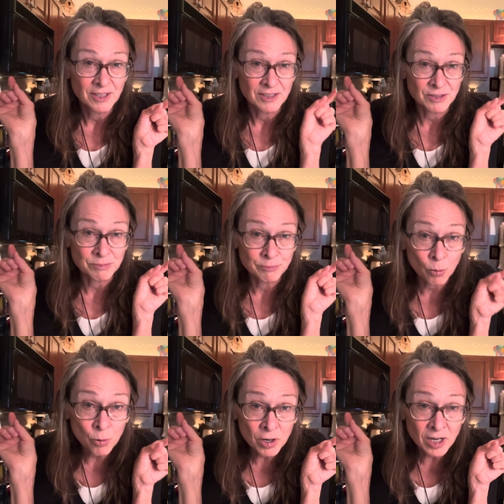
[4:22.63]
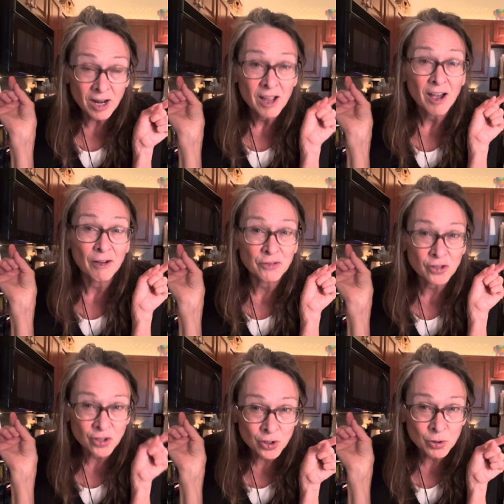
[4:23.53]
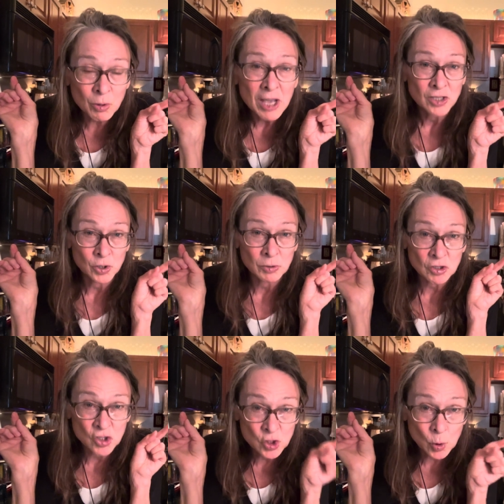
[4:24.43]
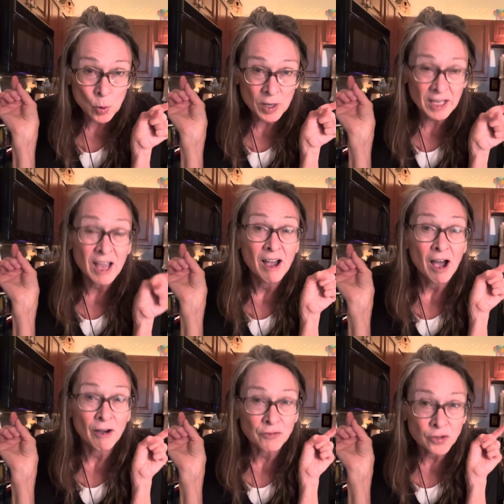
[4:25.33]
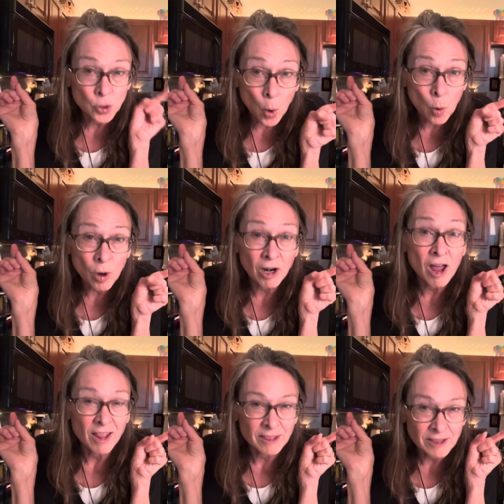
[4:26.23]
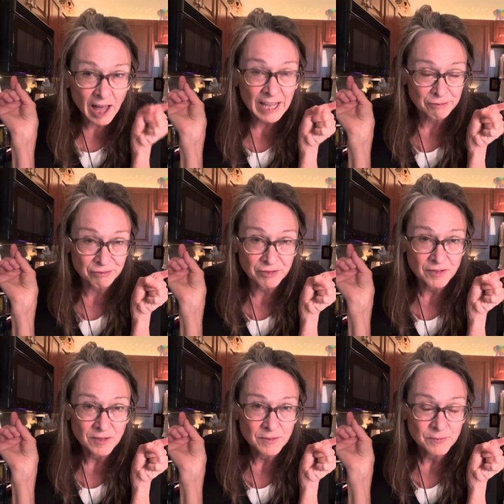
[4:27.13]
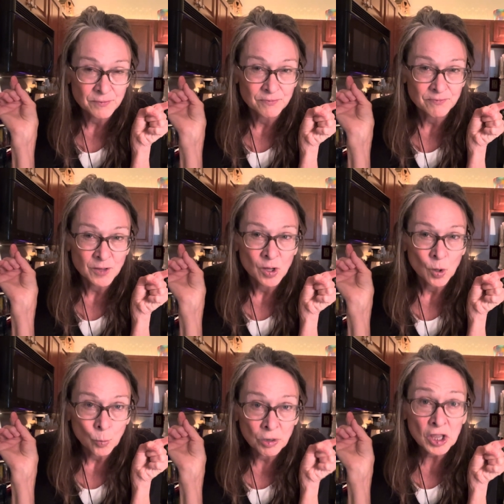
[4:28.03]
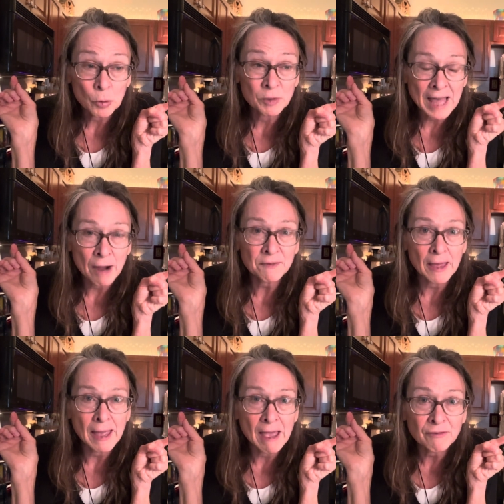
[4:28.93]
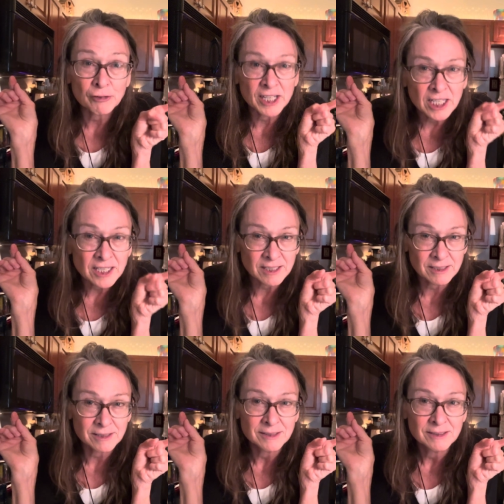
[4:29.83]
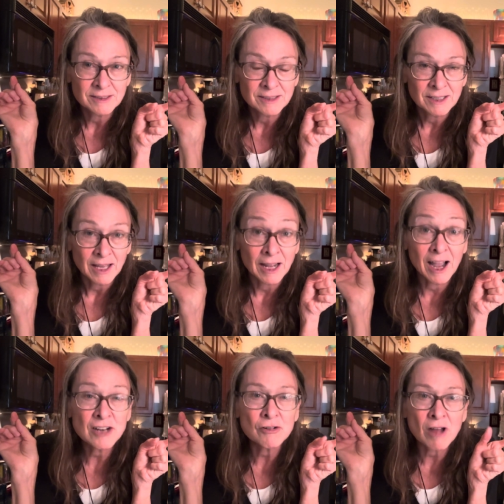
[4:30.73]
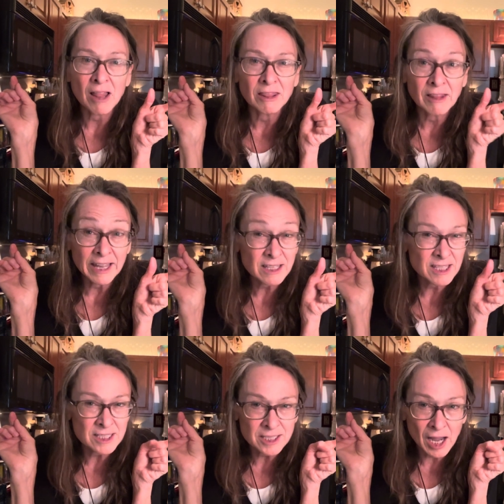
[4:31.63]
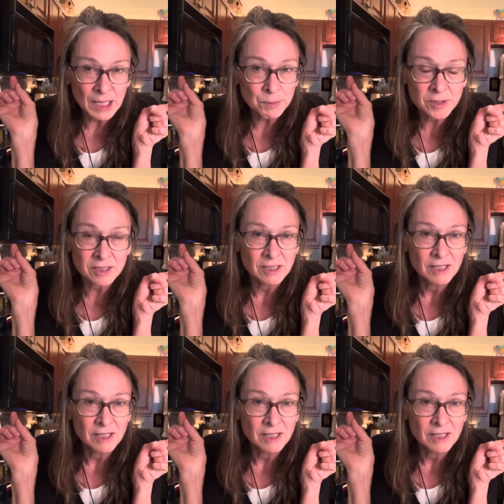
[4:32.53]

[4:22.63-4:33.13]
There's more of you to enjoy of your life. With or without that effort in it. I do not like these types